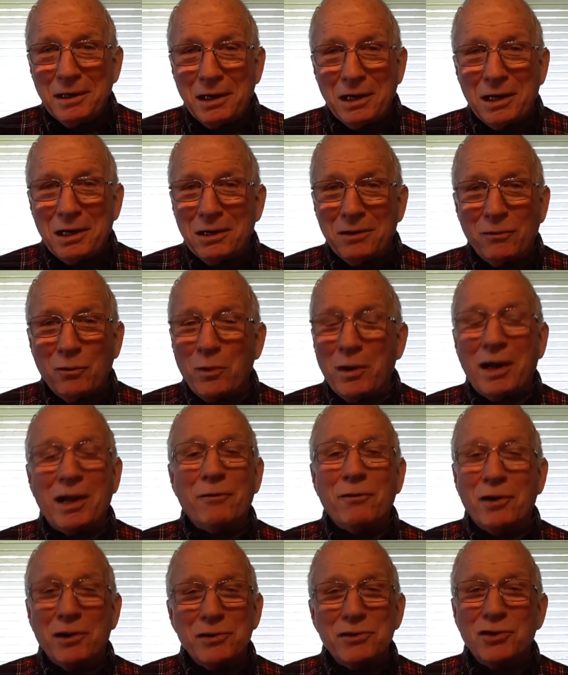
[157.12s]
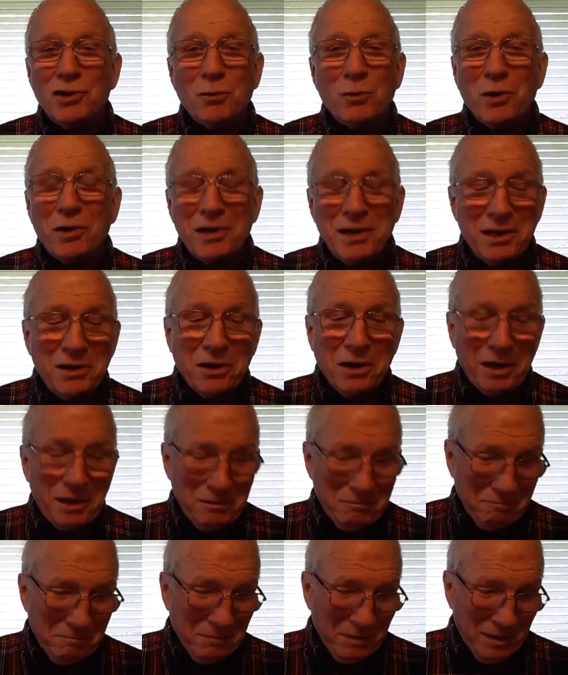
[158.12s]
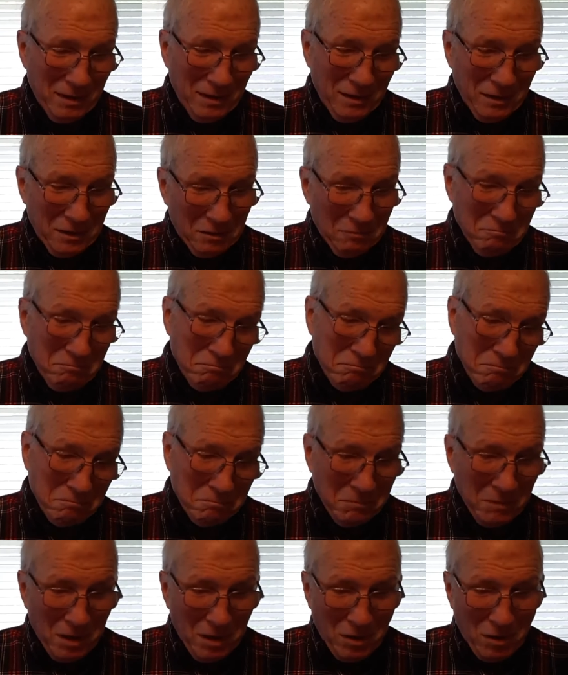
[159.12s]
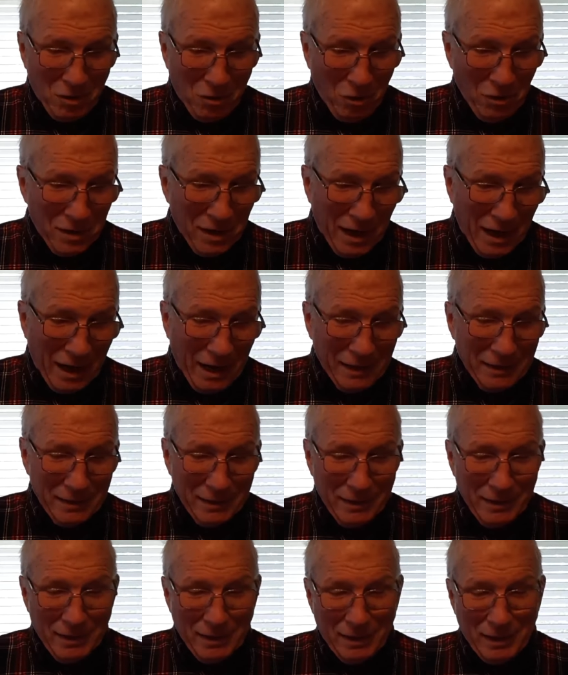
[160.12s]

of whatever it is you're working on, you know, or not.